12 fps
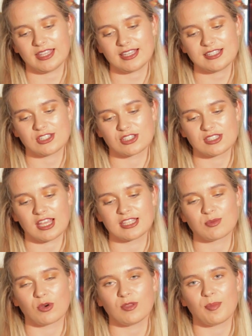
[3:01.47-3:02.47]
think
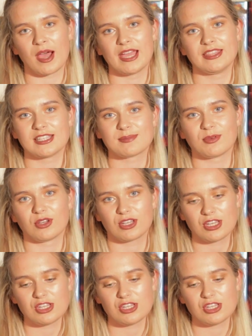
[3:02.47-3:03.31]
it's worth buying this book